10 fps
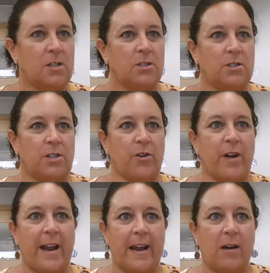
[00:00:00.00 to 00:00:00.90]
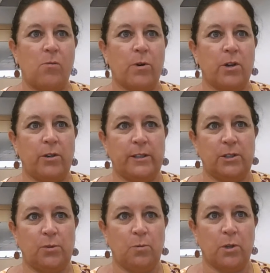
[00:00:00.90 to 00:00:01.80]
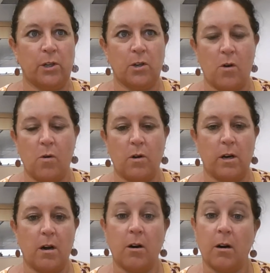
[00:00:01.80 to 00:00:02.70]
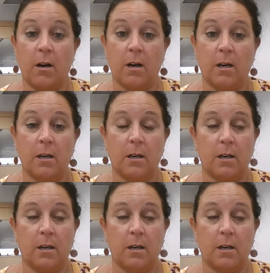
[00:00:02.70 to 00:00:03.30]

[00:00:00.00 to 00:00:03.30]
So now we're going to work on our